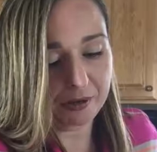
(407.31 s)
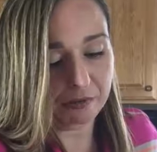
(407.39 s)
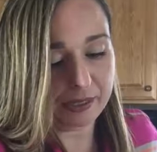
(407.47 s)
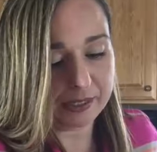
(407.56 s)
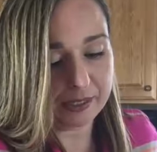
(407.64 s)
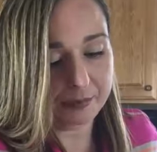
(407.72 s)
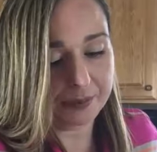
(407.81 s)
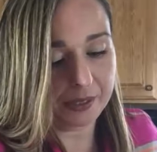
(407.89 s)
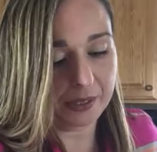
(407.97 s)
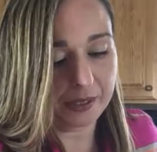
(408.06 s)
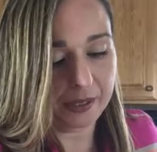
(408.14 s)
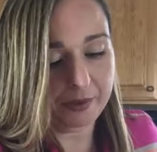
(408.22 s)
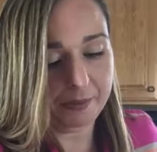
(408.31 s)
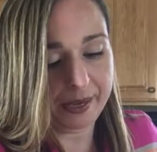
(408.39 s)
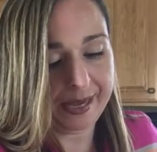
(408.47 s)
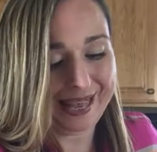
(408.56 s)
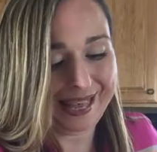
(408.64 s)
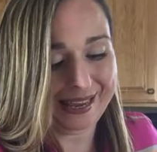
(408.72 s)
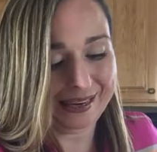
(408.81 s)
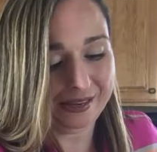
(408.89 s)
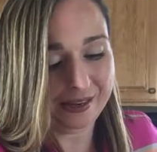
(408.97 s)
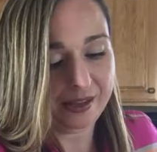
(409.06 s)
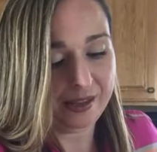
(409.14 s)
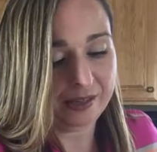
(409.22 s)
recipe in my head
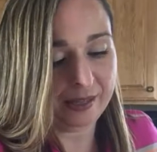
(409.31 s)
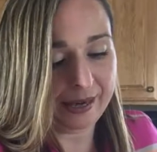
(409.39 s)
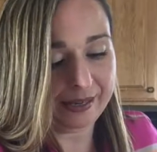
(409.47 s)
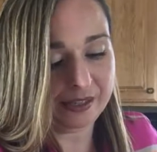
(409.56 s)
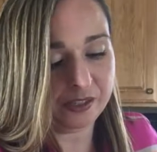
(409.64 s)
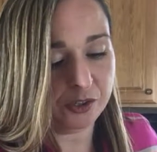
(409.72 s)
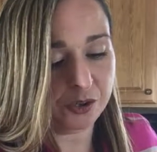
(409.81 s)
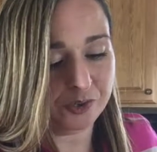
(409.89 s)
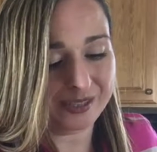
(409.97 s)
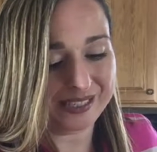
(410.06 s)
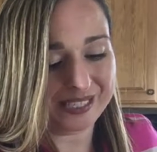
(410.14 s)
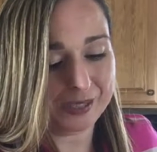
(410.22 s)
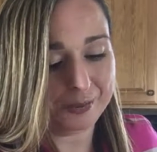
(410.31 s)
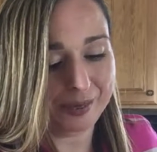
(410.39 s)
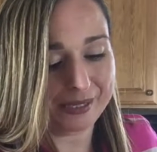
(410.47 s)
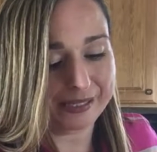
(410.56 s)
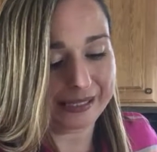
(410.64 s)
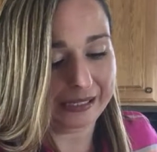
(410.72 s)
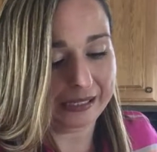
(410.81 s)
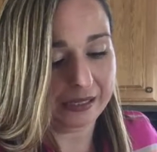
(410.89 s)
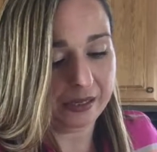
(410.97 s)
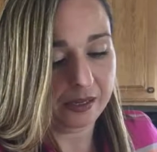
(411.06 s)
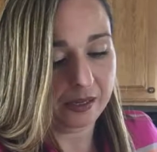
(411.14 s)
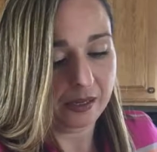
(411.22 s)
that I can do that's spicy.
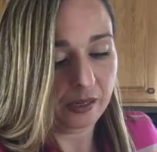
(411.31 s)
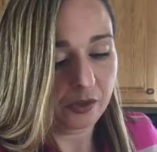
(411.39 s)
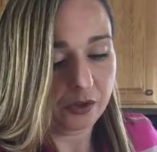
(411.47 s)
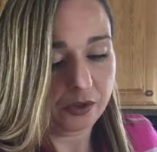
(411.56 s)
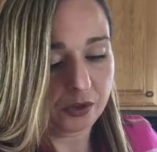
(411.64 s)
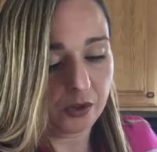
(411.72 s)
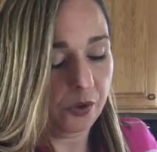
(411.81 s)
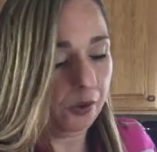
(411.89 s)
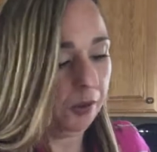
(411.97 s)
So,